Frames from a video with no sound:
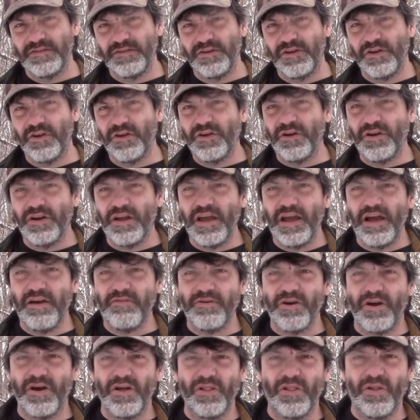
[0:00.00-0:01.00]
you're gonna have
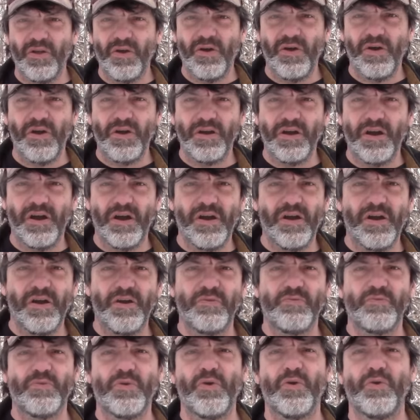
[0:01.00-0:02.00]
a long,
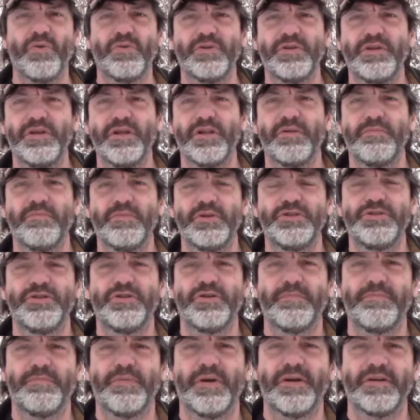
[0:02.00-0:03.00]
hard road killing
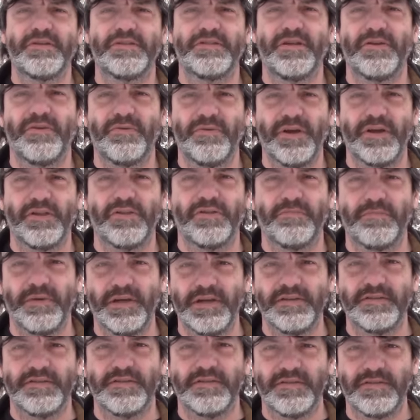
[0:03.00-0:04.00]
mature bucks on a regular
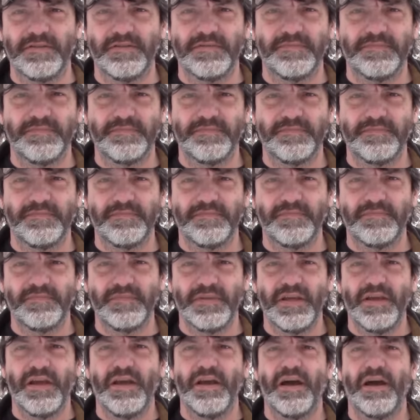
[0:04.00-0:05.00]
basis,
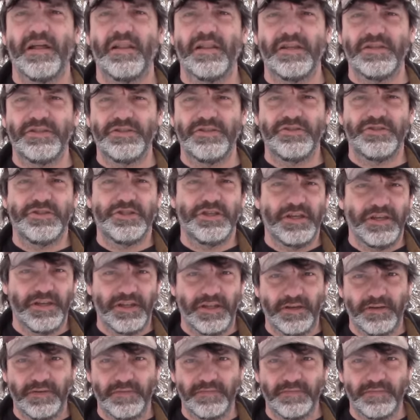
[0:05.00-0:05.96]
unless you're cheating.